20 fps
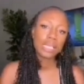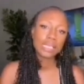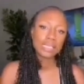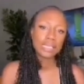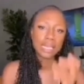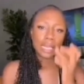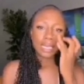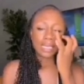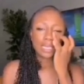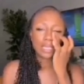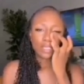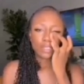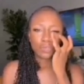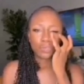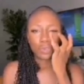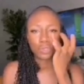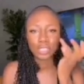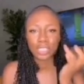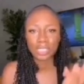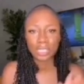is getting a
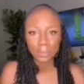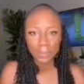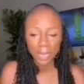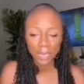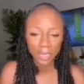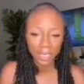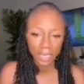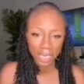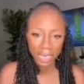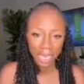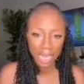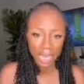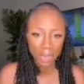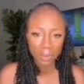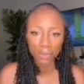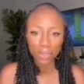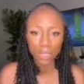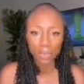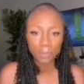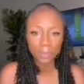divorce in America, and
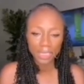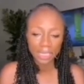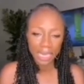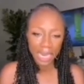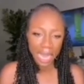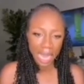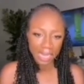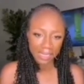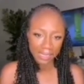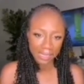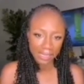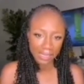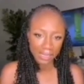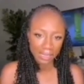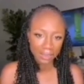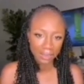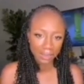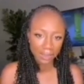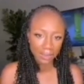I will not be the last.